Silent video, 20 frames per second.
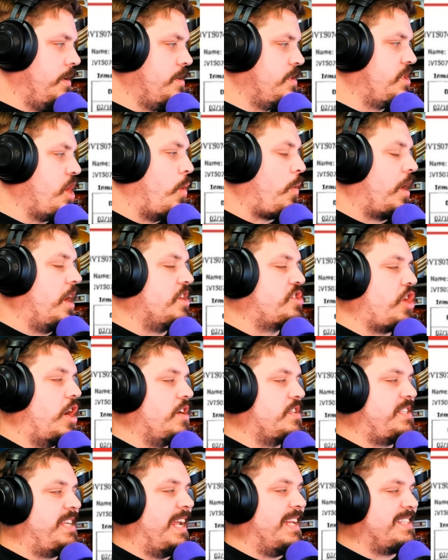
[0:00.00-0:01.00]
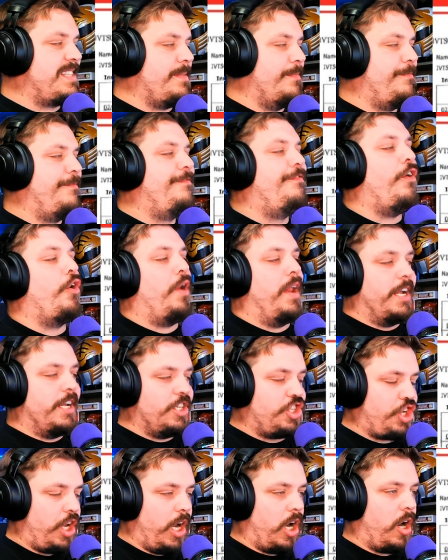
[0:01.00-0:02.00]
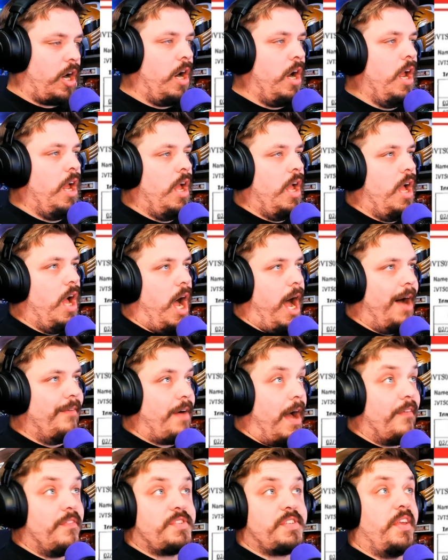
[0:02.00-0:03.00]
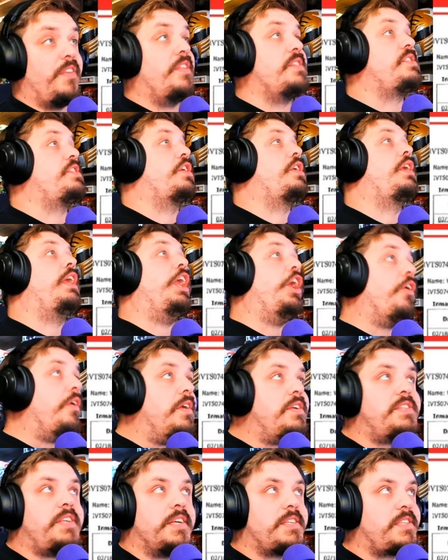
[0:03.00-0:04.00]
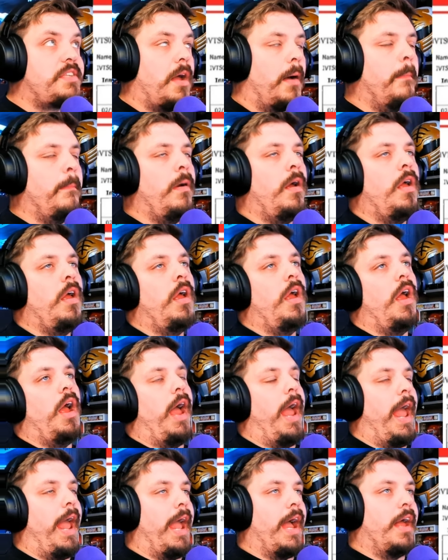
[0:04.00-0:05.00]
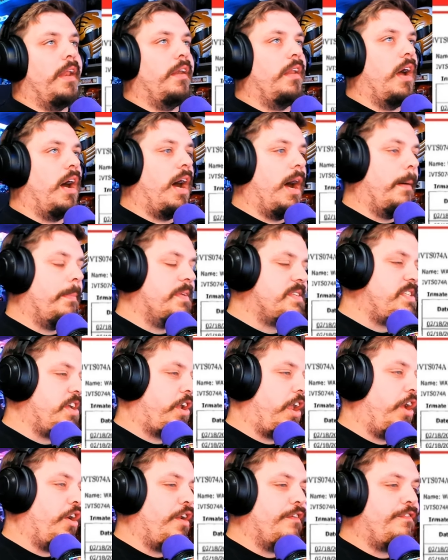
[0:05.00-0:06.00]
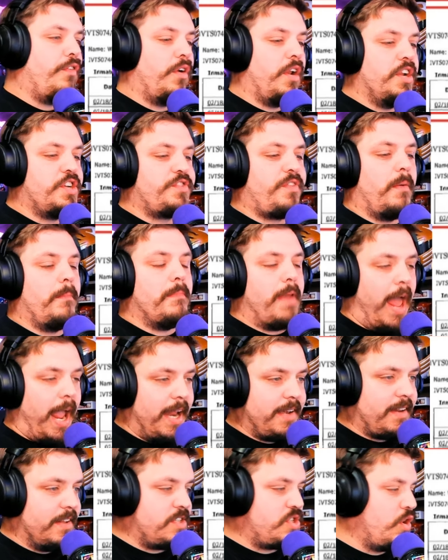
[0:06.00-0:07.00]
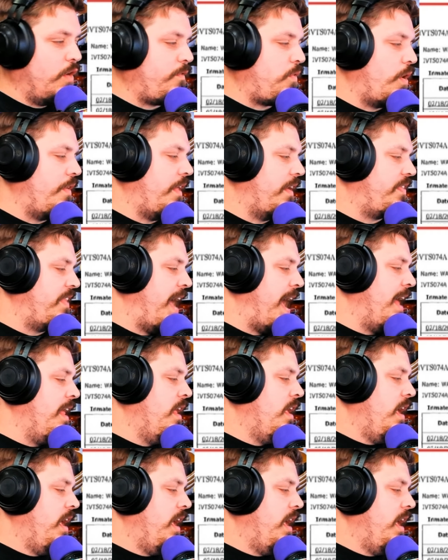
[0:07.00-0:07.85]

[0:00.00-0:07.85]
So we're going to start seeing some footage here of obviously the security system and um, the security footage from Nate and so forth like that,